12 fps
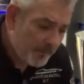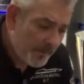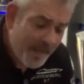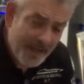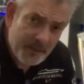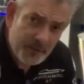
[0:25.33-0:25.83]

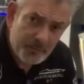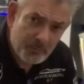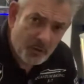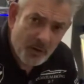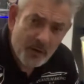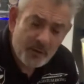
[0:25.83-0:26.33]
X
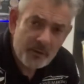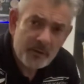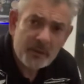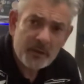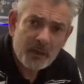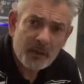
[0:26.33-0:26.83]
Pro
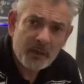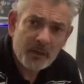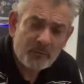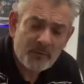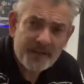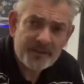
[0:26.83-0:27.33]

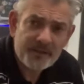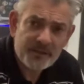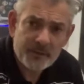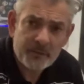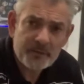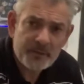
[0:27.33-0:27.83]
race
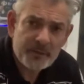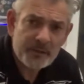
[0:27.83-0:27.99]
suit.